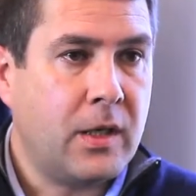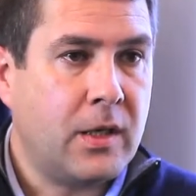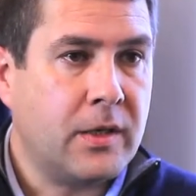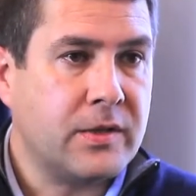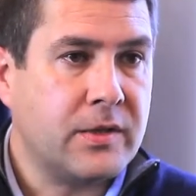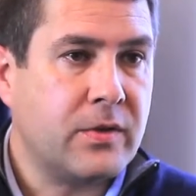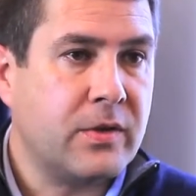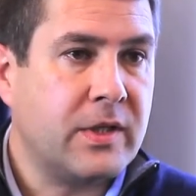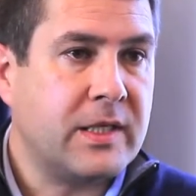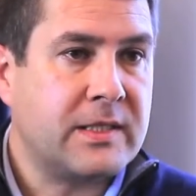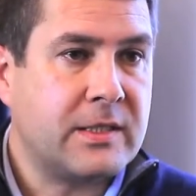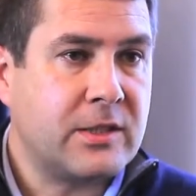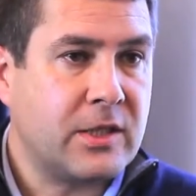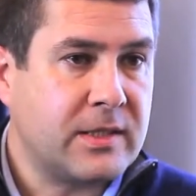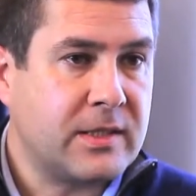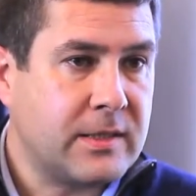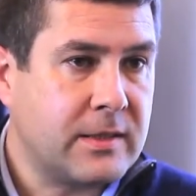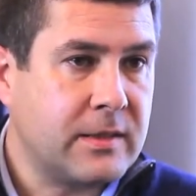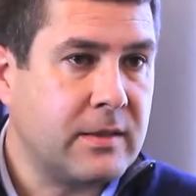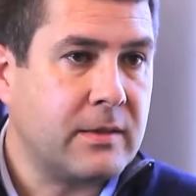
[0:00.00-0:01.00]
So that's
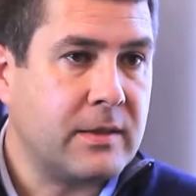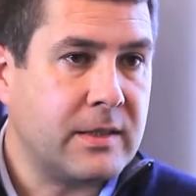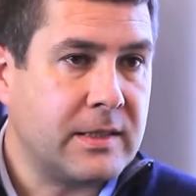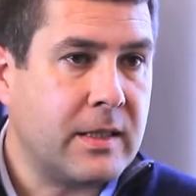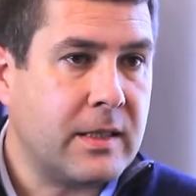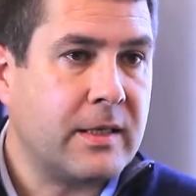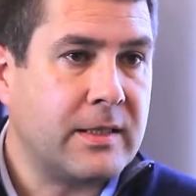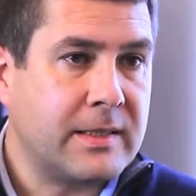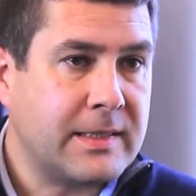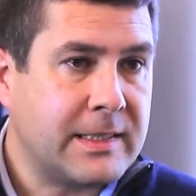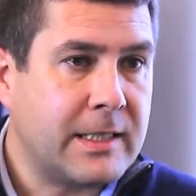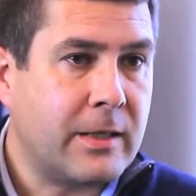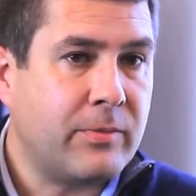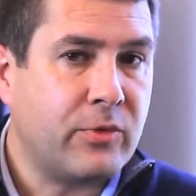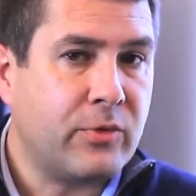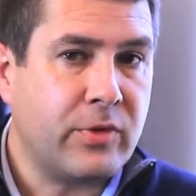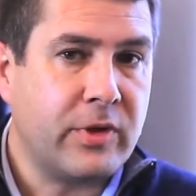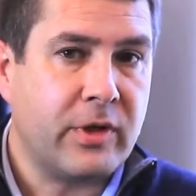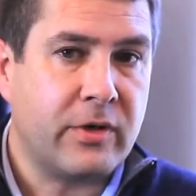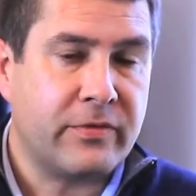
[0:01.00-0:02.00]
just a
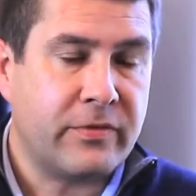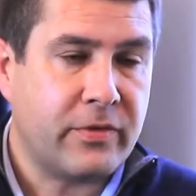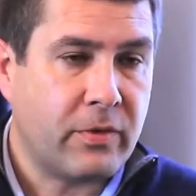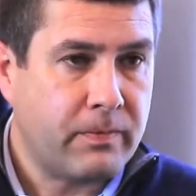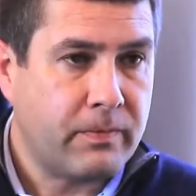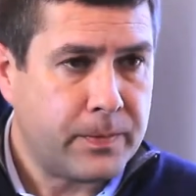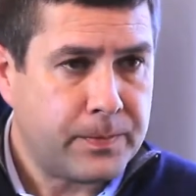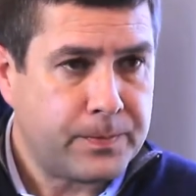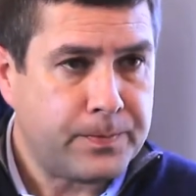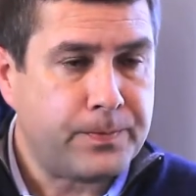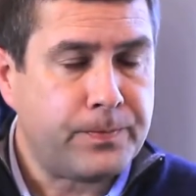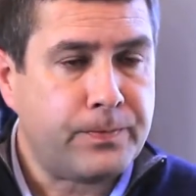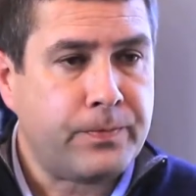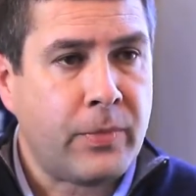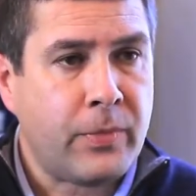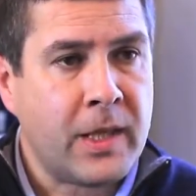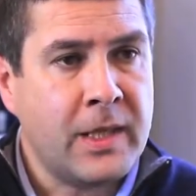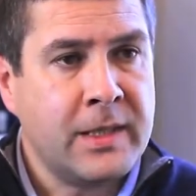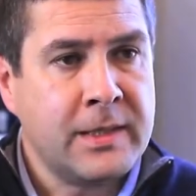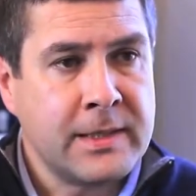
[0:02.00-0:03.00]
summary of
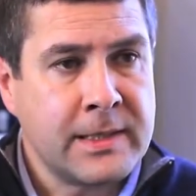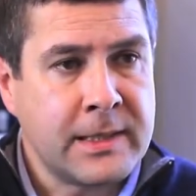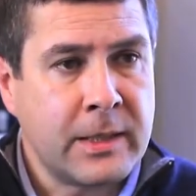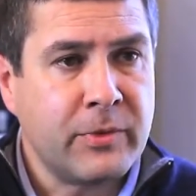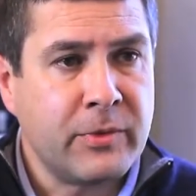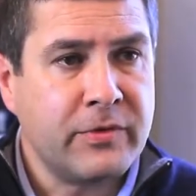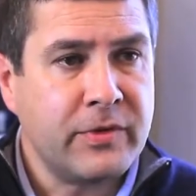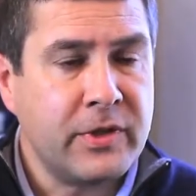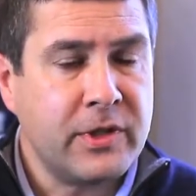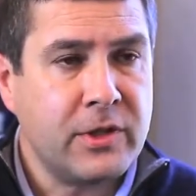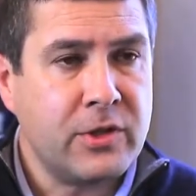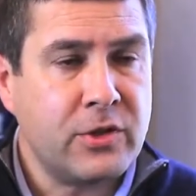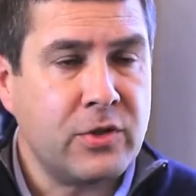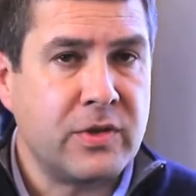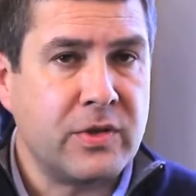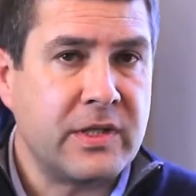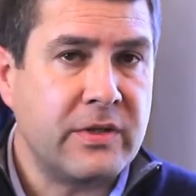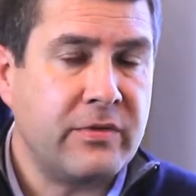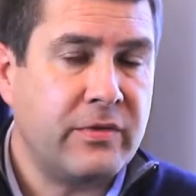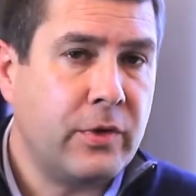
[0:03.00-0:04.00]
some of the
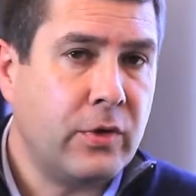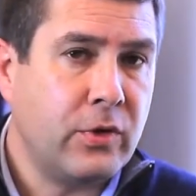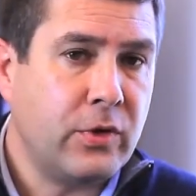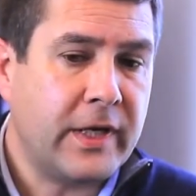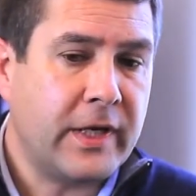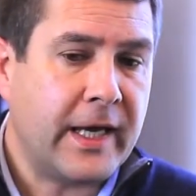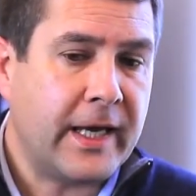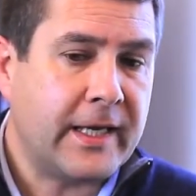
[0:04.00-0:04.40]
issues. If you look